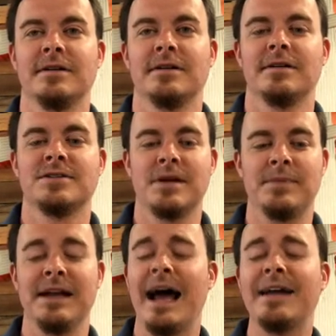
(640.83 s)

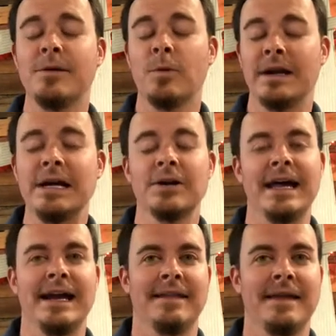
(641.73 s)
Something. And I didn't want to hear
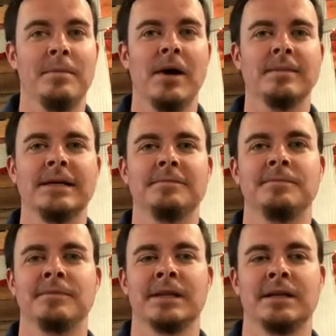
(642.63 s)
that at that moment.
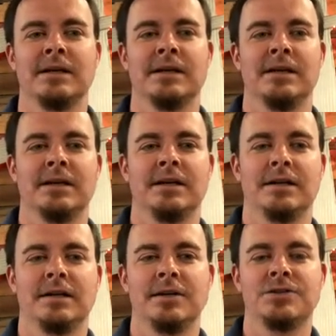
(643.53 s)

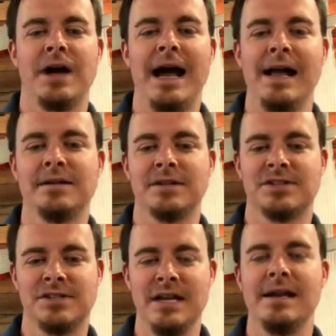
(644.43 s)
So I had to
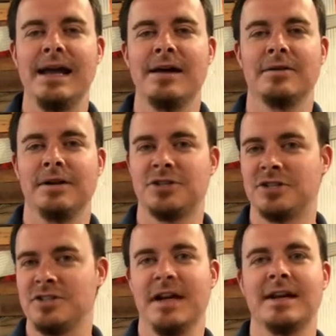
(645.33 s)
sit down, and
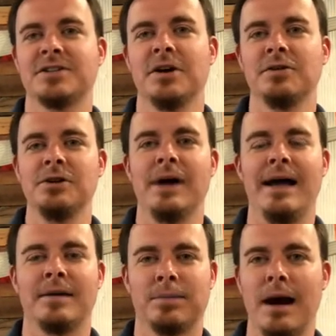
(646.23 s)
just like I told you, I had
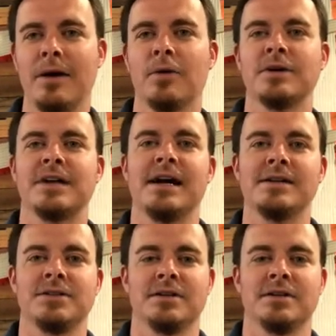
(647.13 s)
to prioritize.